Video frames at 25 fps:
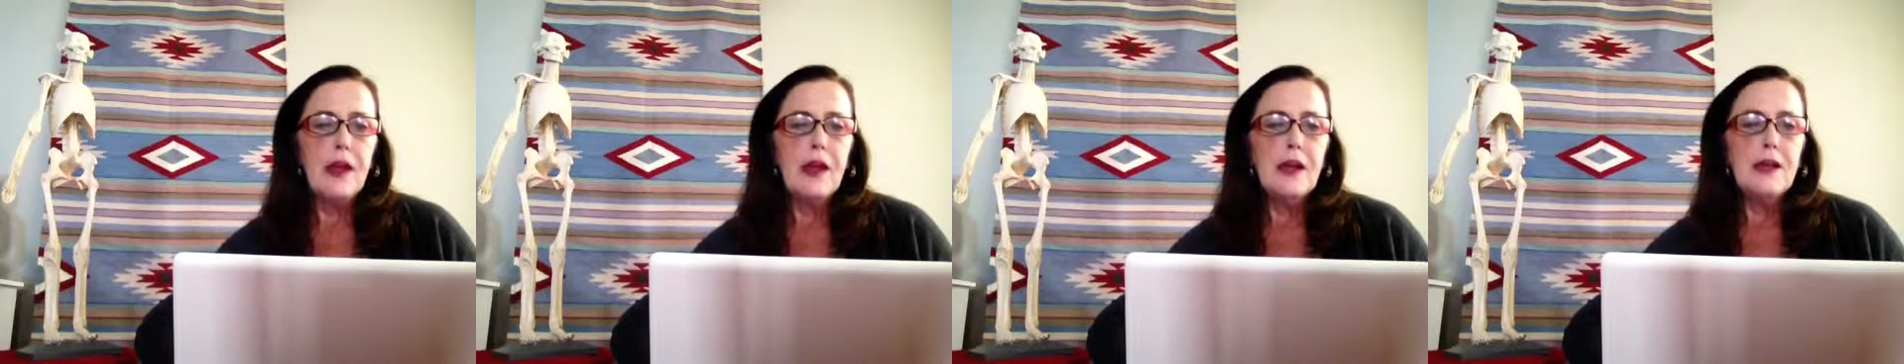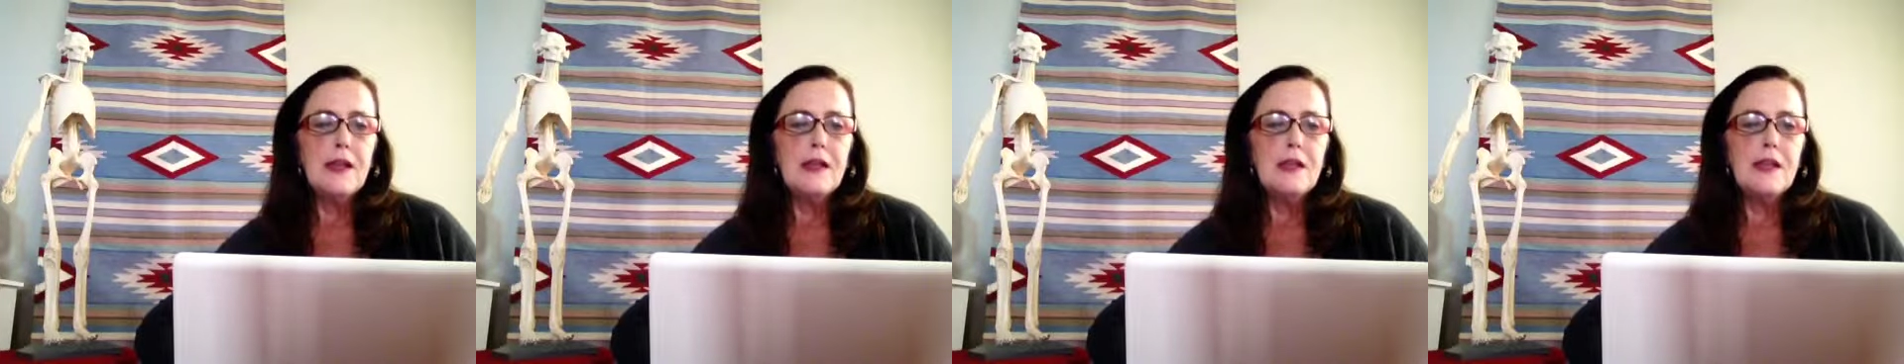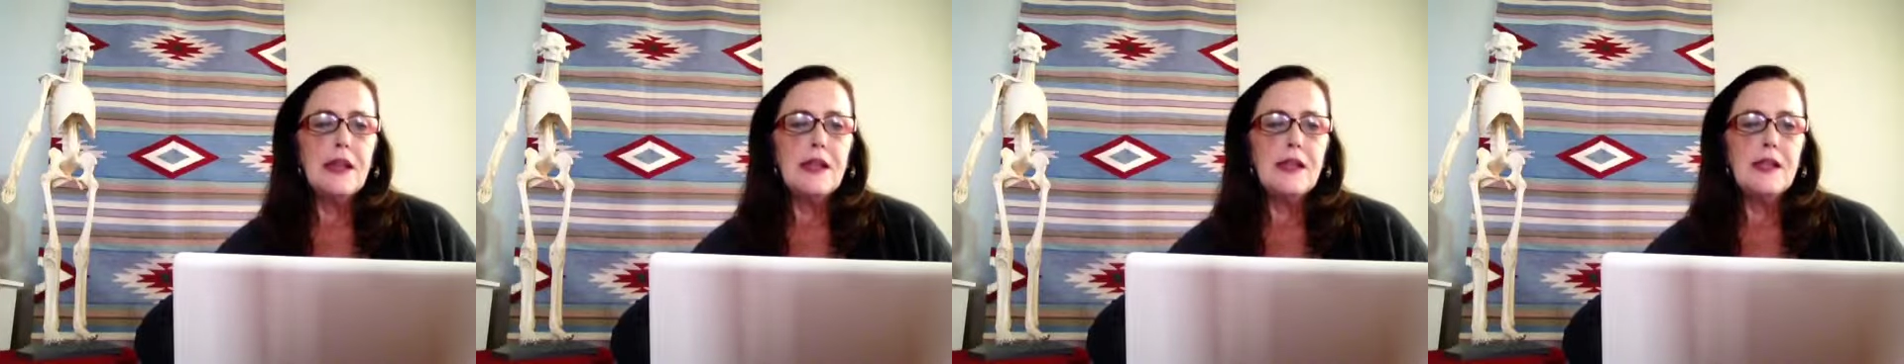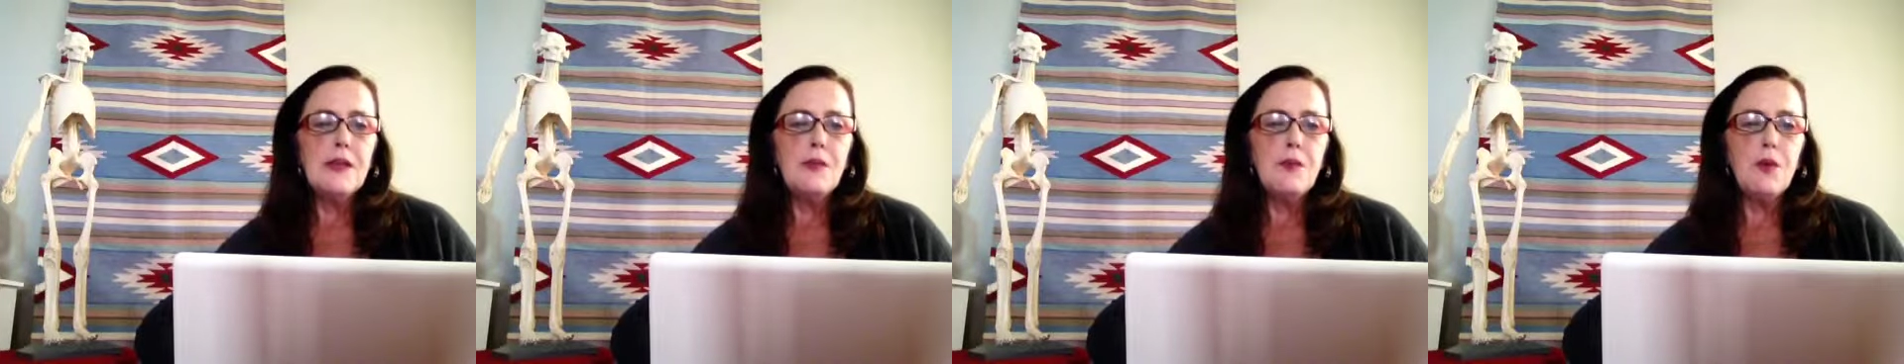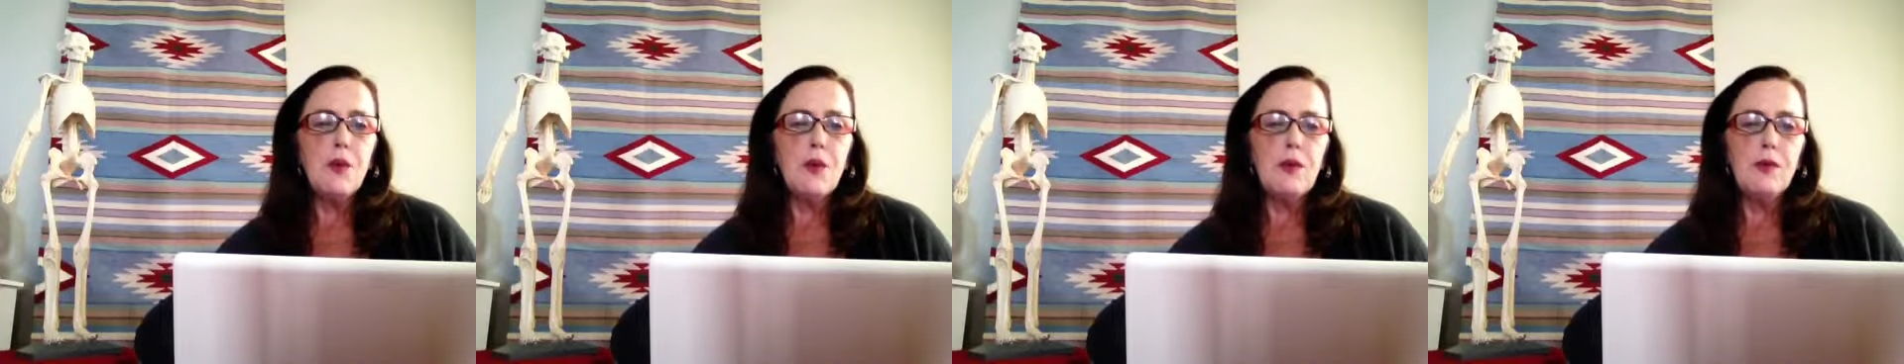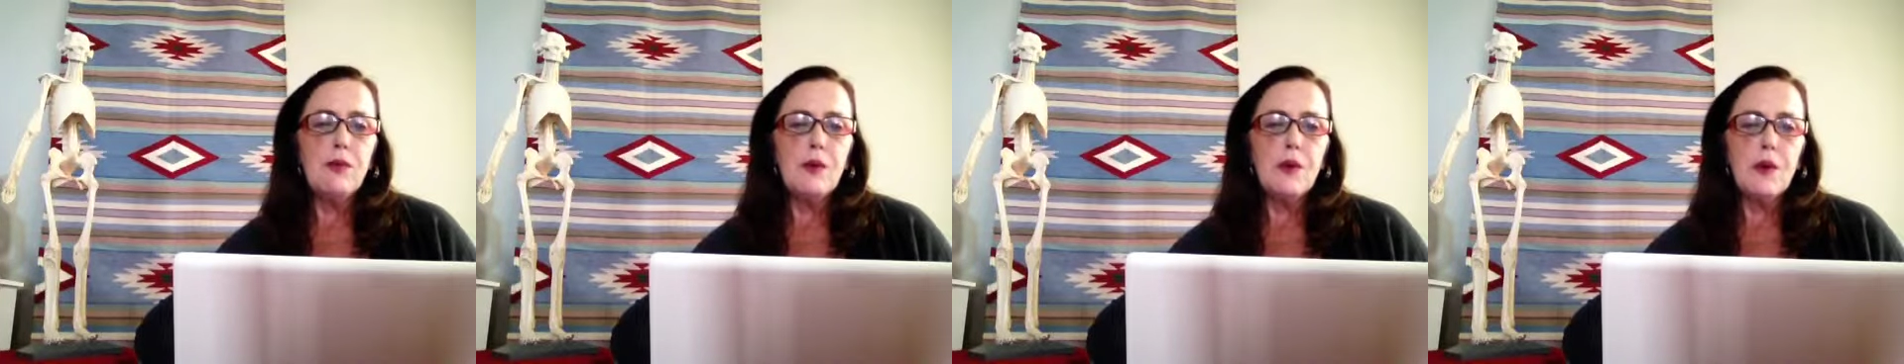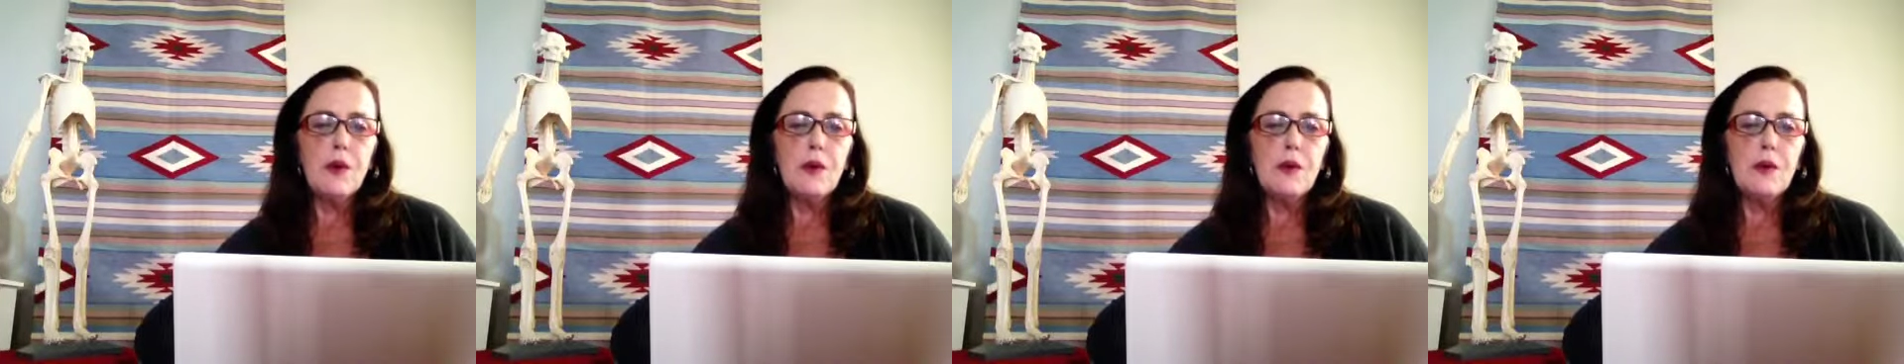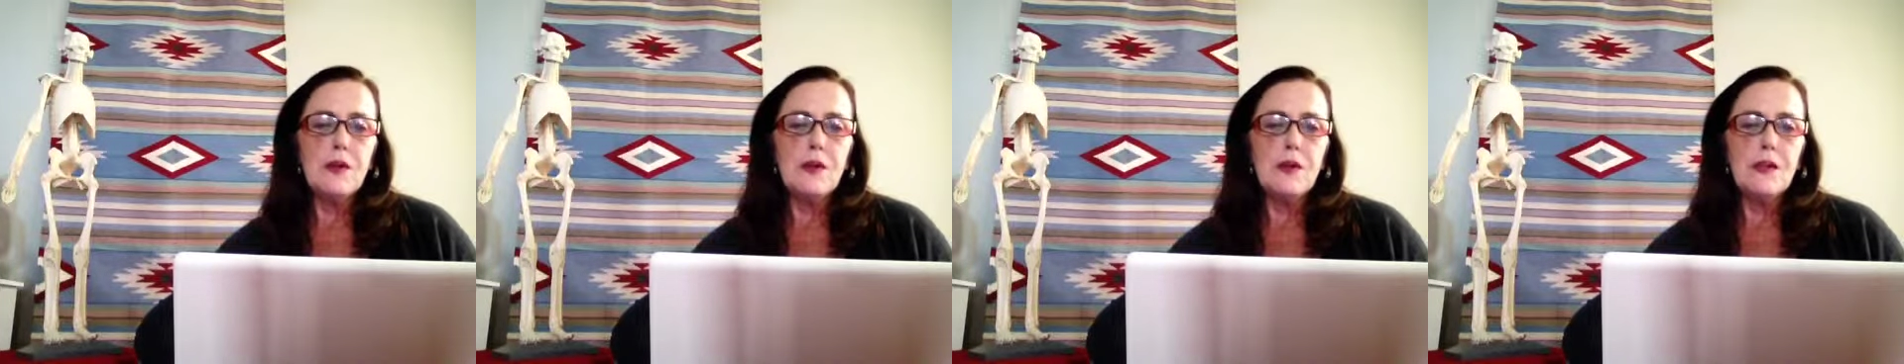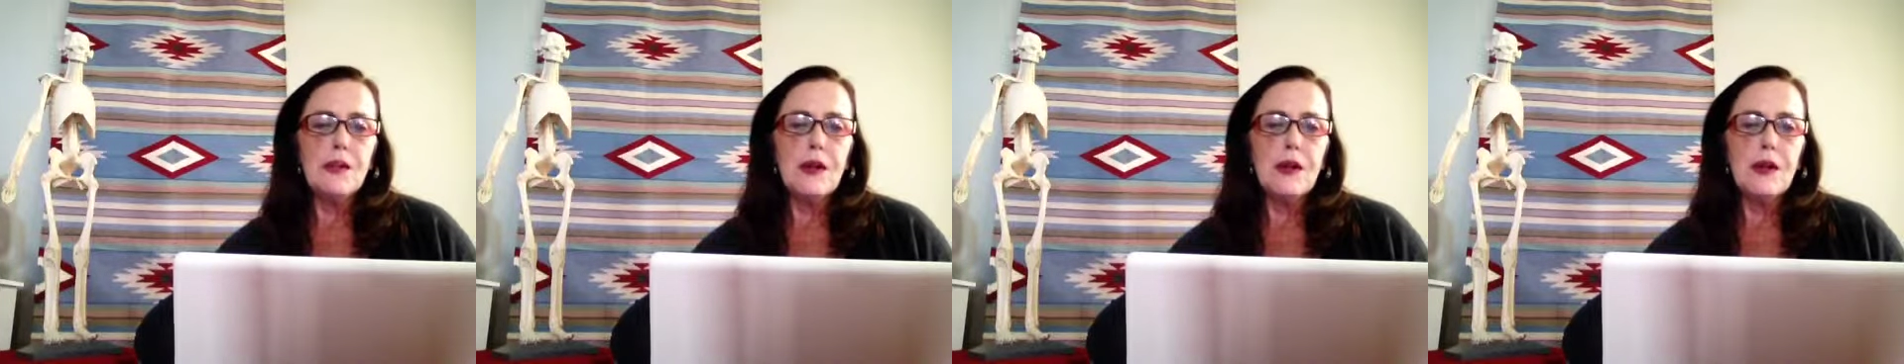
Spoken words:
Sesamoid bones